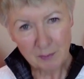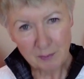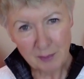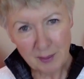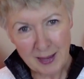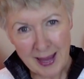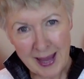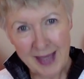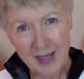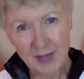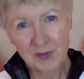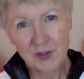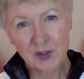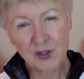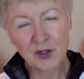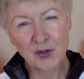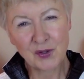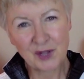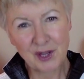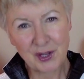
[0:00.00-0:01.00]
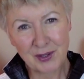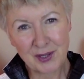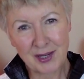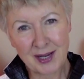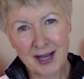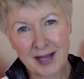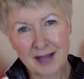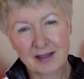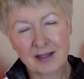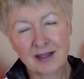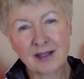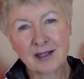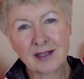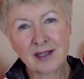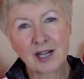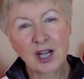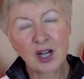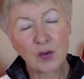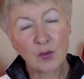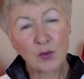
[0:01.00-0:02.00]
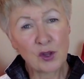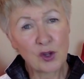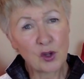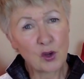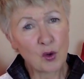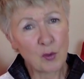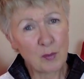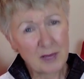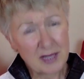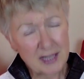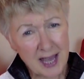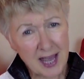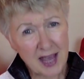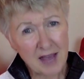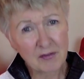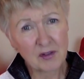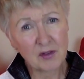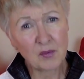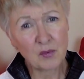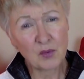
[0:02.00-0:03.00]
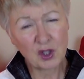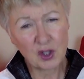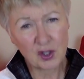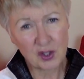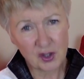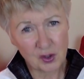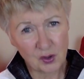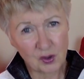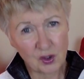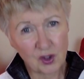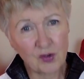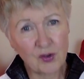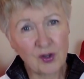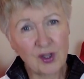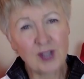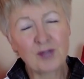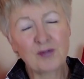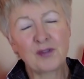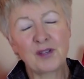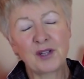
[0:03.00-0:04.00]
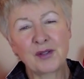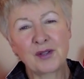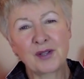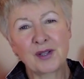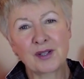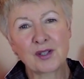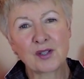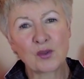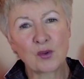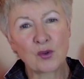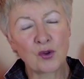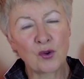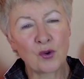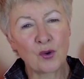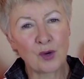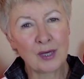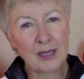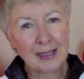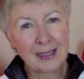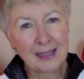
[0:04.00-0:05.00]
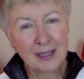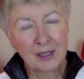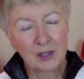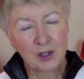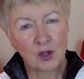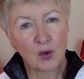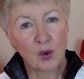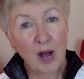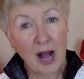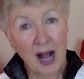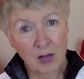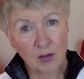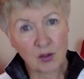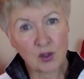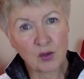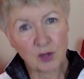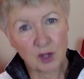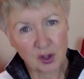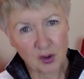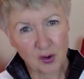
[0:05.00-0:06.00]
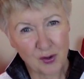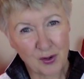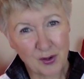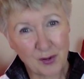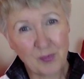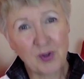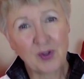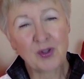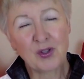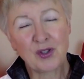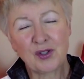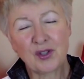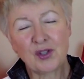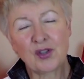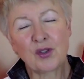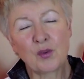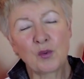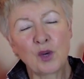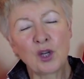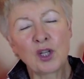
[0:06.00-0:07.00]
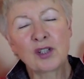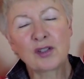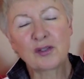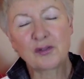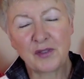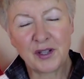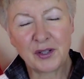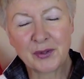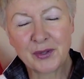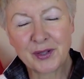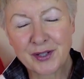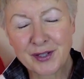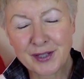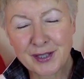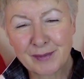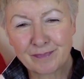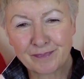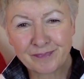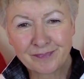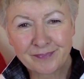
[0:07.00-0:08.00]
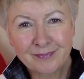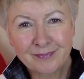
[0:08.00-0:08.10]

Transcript: blend your nodal axis with your midheaven, which is your career focus, or your outward contribution to the world focus,